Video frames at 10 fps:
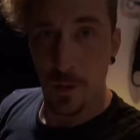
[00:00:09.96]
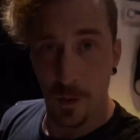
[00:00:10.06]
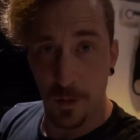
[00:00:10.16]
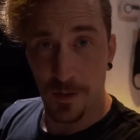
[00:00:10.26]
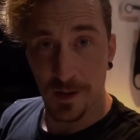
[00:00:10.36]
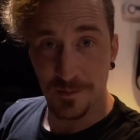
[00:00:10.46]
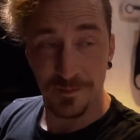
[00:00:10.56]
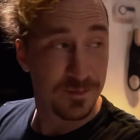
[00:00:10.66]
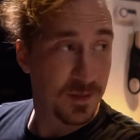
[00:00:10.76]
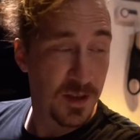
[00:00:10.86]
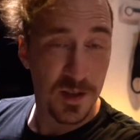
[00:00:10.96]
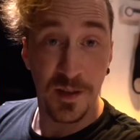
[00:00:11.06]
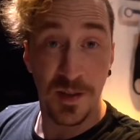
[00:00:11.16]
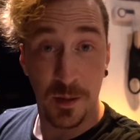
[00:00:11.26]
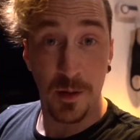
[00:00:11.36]
Alright,
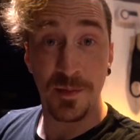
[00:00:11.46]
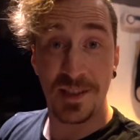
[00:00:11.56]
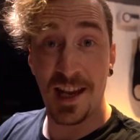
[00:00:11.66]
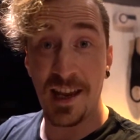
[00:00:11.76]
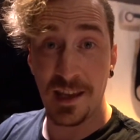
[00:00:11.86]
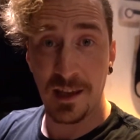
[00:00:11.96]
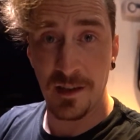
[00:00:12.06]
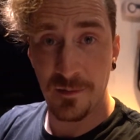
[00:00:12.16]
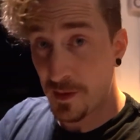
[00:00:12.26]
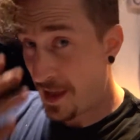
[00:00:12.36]
so I'm sat here,